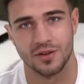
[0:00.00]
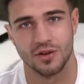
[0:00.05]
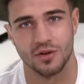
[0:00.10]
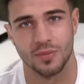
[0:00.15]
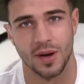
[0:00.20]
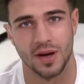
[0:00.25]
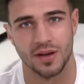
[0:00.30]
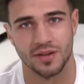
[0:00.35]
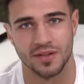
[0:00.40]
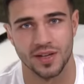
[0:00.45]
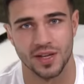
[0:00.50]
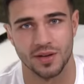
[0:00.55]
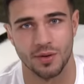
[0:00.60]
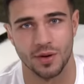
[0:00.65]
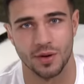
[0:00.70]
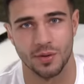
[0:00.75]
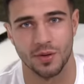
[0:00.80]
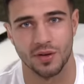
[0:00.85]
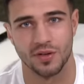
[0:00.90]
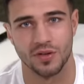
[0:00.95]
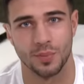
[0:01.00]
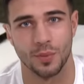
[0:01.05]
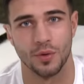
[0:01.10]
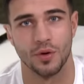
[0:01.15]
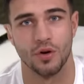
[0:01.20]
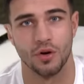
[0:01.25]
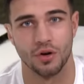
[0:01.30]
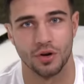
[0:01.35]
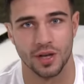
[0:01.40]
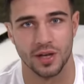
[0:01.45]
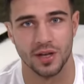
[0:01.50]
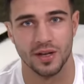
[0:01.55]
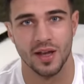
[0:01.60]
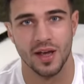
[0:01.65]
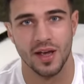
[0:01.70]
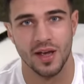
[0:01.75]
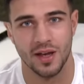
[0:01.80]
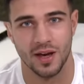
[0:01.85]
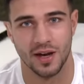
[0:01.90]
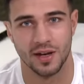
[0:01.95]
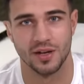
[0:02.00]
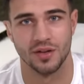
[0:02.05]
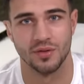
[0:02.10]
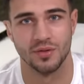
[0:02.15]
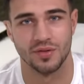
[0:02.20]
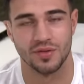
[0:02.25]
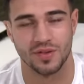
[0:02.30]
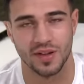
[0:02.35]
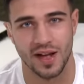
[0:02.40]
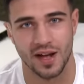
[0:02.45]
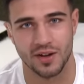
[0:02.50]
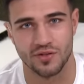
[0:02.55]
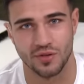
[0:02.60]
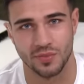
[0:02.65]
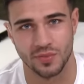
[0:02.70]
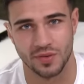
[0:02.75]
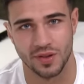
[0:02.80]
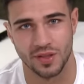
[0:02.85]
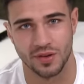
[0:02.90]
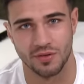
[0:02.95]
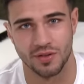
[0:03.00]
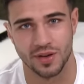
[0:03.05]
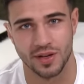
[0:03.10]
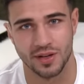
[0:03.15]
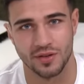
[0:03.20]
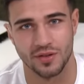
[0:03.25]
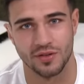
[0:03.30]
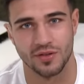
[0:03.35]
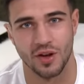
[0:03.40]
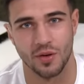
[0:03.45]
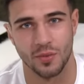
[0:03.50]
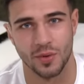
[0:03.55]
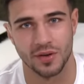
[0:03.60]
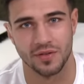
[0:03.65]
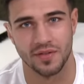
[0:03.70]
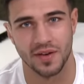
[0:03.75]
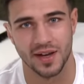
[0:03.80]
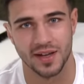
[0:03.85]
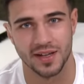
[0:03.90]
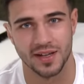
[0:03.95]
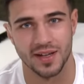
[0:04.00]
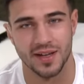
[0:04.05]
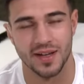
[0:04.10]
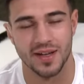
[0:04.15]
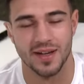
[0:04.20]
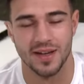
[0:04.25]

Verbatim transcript: come out and say what he wants, but hugging and doing star jumps in the ring does not win a fight.